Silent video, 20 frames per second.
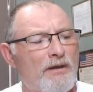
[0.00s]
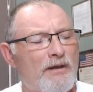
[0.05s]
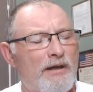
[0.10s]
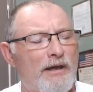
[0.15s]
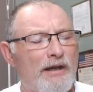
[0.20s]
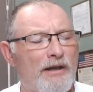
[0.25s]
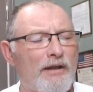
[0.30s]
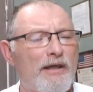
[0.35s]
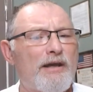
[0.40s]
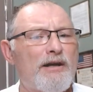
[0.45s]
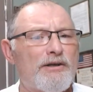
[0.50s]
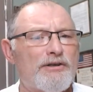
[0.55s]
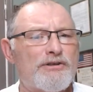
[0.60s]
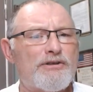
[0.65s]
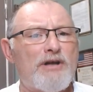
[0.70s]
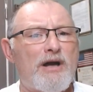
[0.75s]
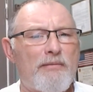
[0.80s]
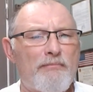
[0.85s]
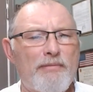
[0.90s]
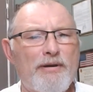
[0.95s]
And let us
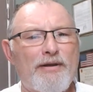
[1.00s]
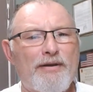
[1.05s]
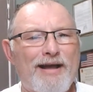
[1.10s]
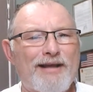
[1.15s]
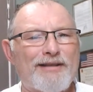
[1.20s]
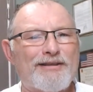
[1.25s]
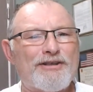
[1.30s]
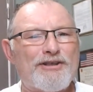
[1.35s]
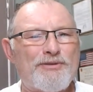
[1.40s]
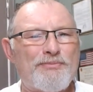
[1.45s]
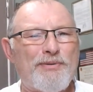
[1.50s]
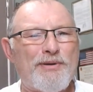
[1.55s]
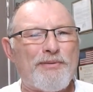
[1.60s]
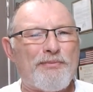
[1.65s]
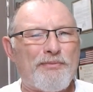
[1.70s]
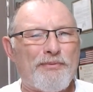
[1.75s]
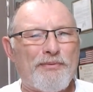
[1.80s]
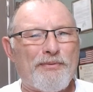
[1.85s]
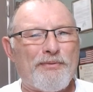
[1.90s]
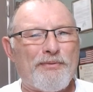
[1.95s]
not be like these people.